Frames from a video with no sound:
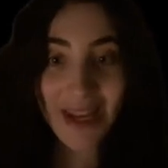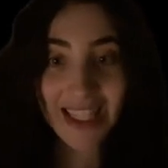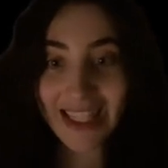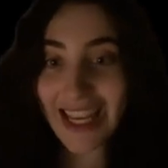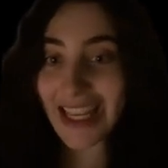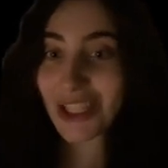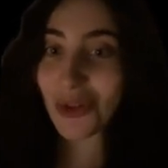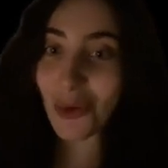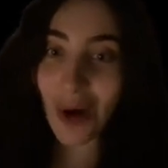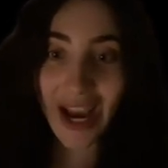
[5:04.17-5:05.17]
seeing
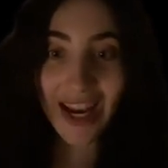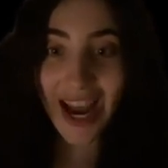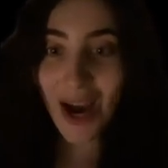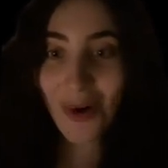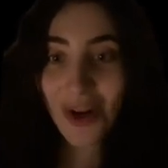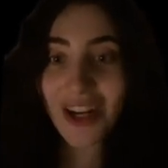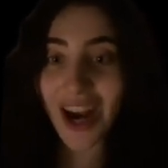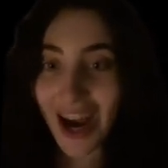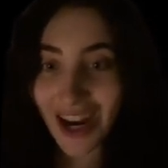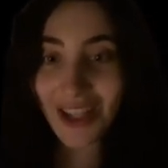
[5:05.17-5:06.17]
Dwight Howard
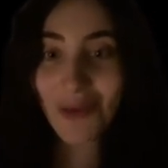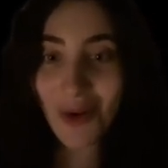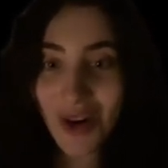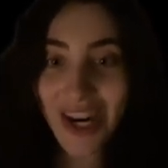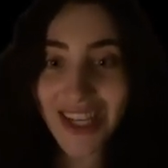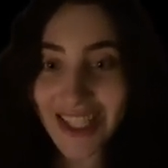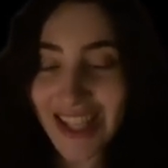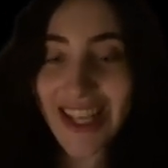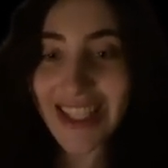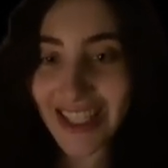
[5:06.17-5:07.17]
on the Warriors
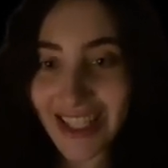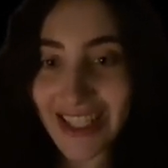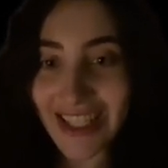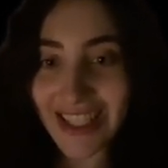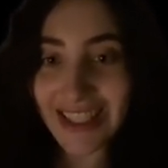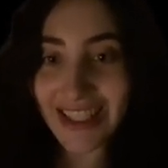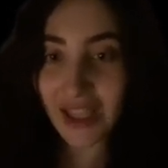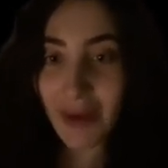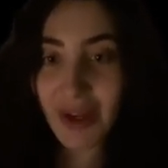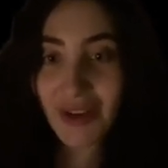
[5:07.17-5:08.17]
this season.
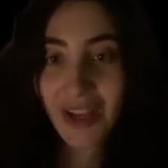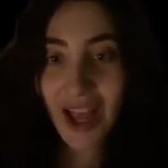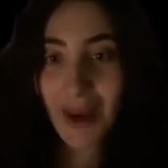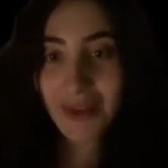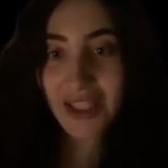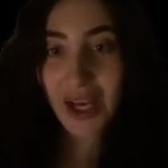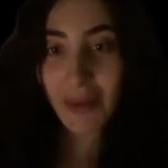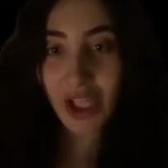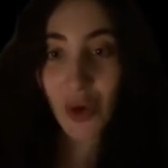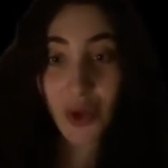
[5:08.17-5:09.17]
Let me know in the comments down
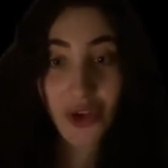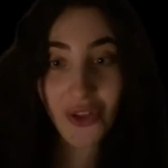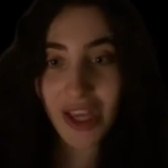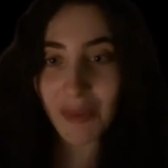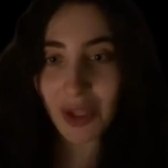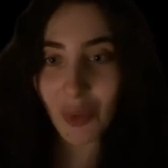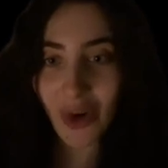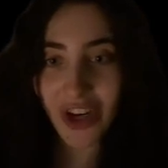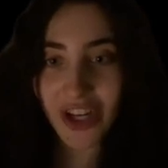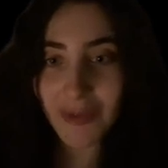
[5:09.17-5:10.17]
below what you think about the
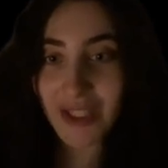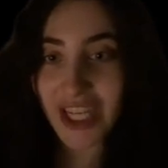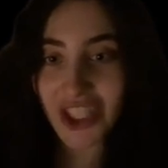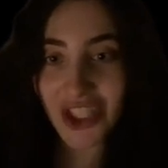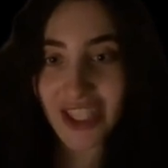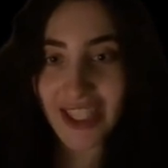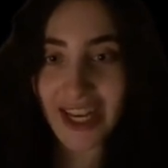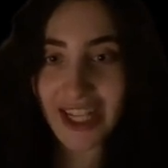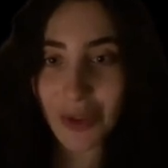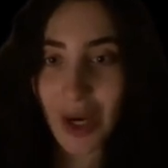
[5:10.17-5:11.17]
Warriors potentially
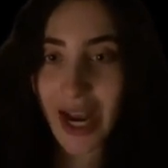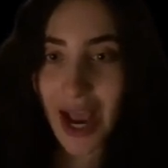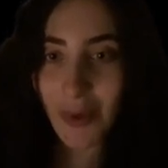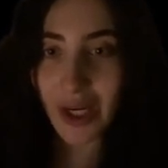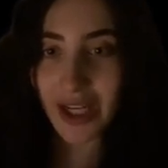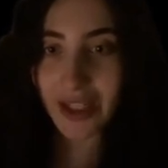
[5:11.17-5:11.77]
signing Dwight Howard.